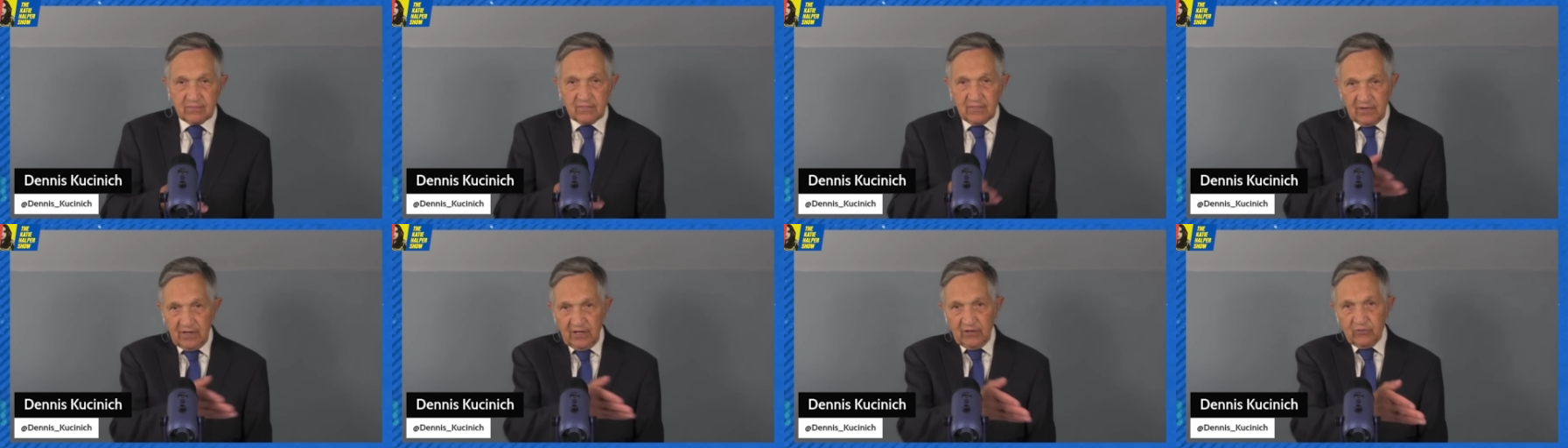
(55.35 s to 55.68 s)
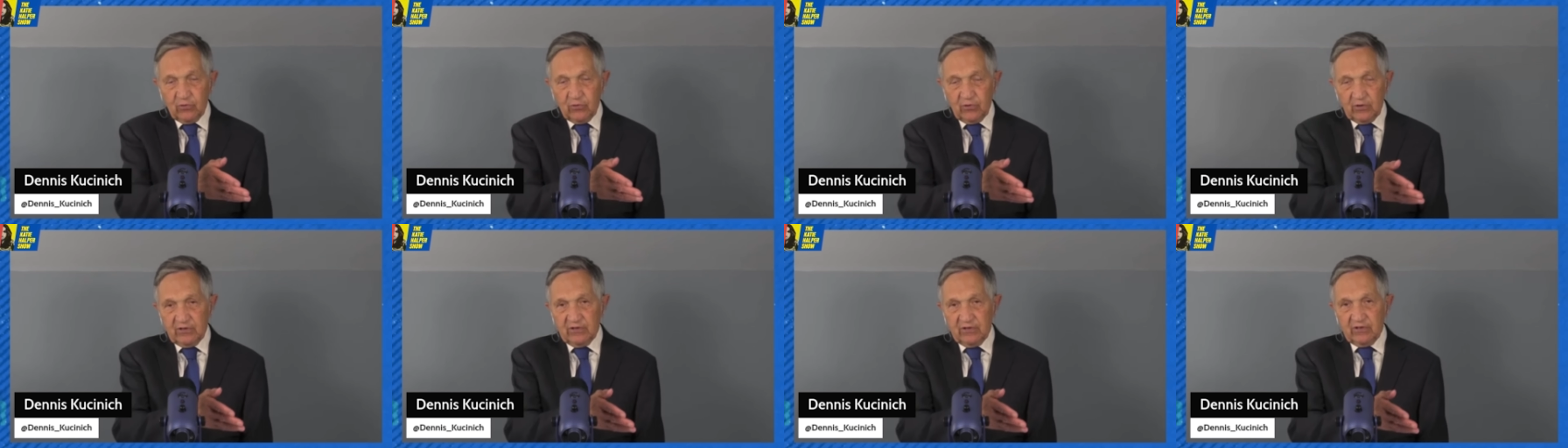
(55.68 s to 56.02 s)
that's
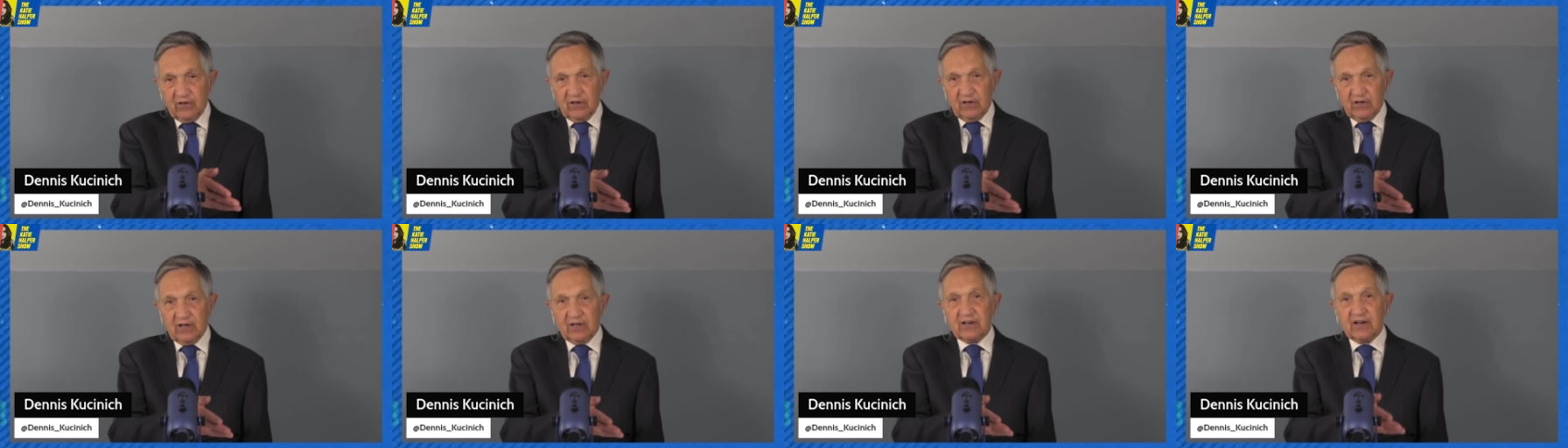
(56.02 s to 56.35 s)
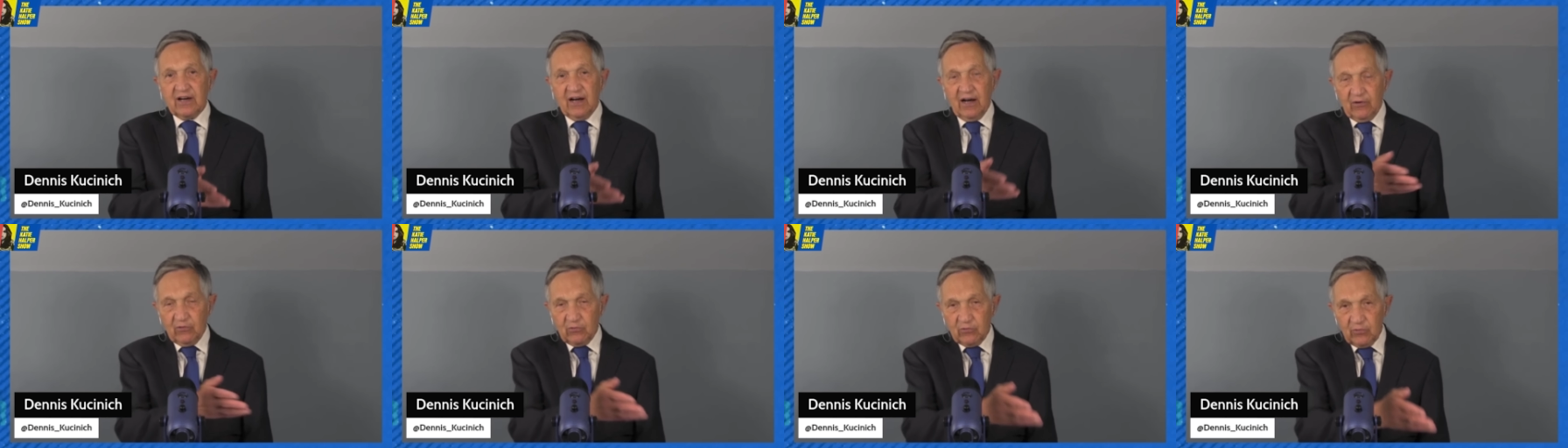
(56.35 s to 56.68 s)
what
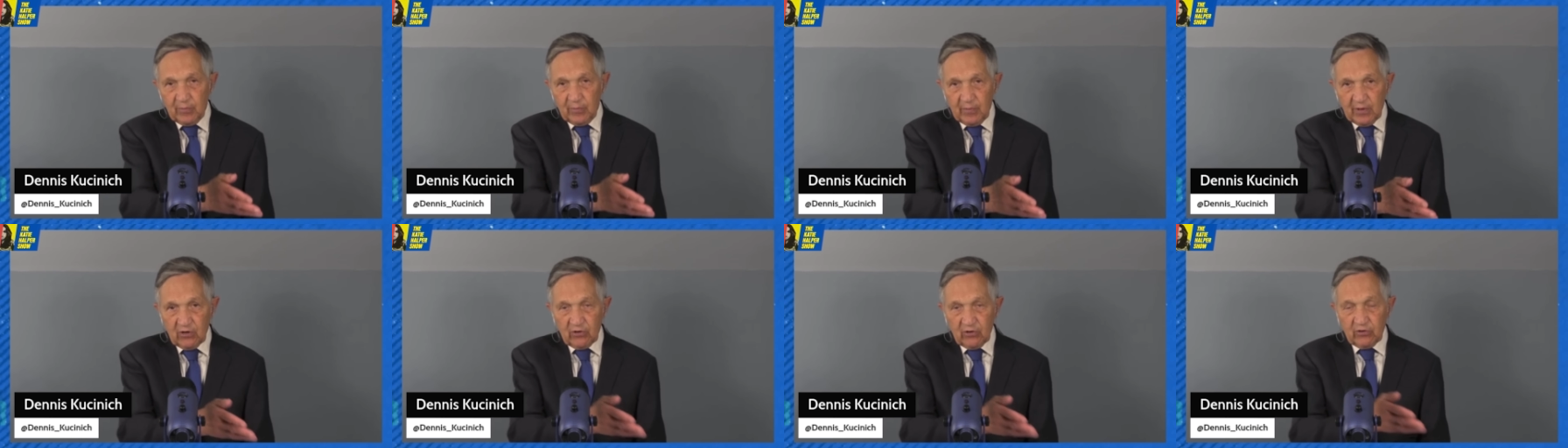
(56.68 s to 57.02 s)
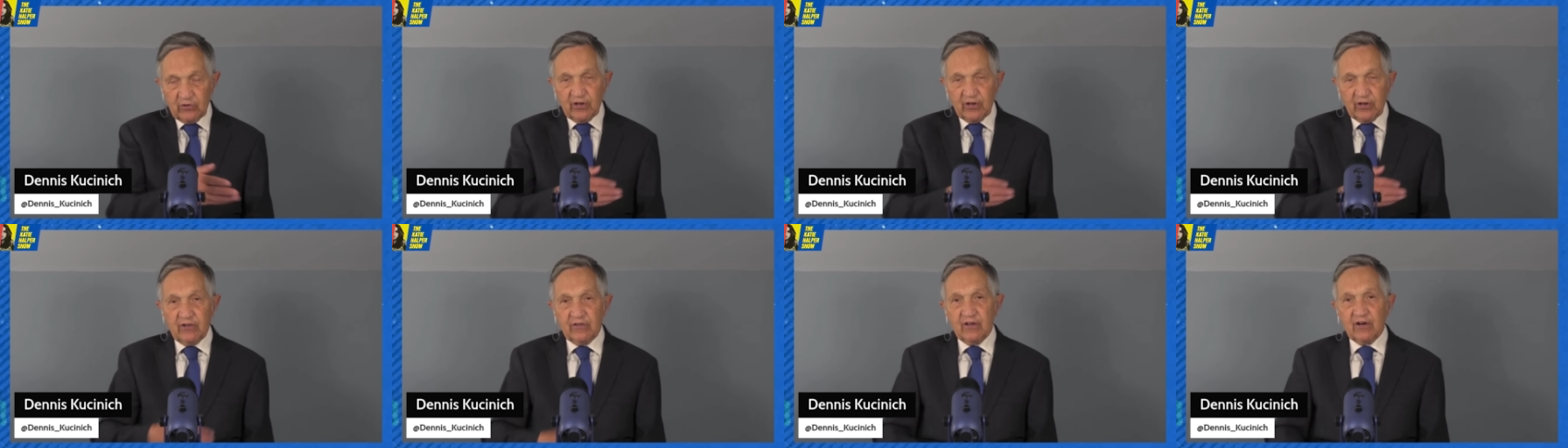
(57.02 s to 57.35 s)
Congressman Miller
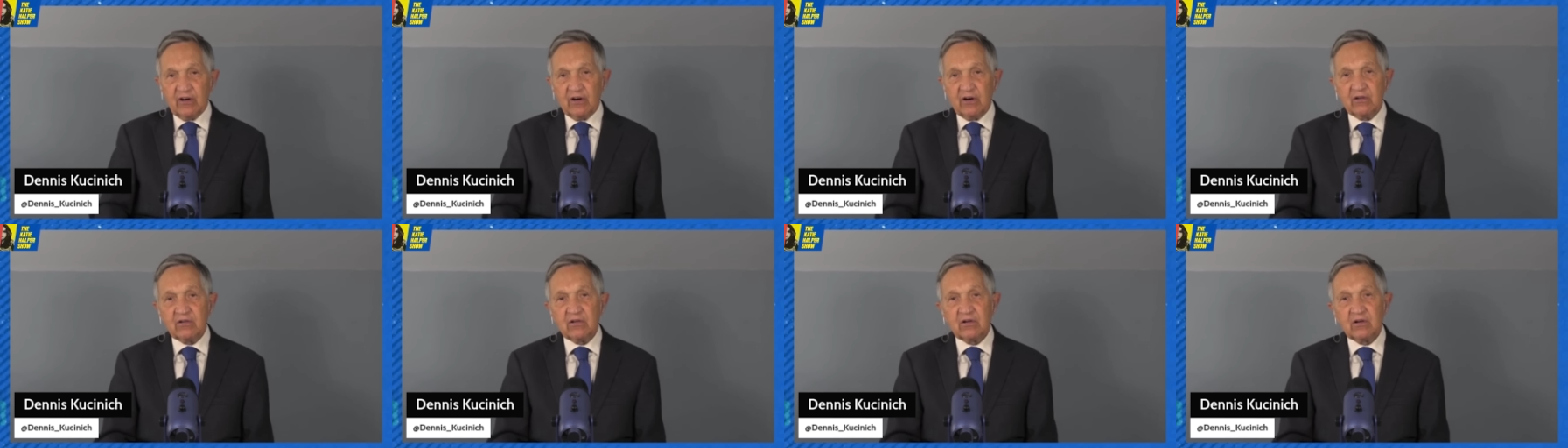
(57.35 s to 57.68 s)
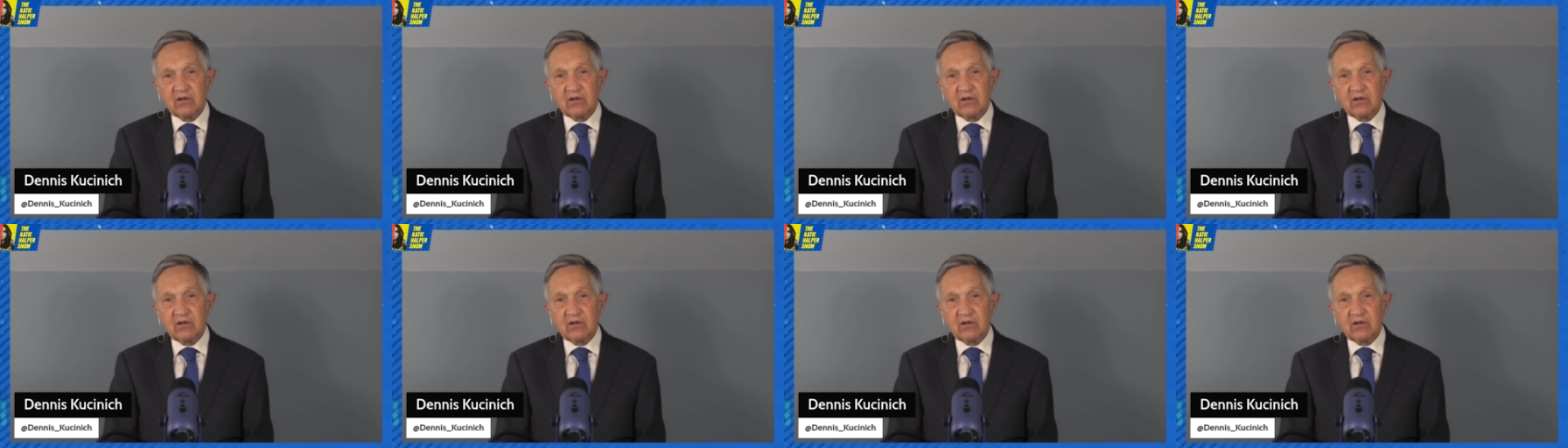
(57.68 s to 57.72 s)
did there,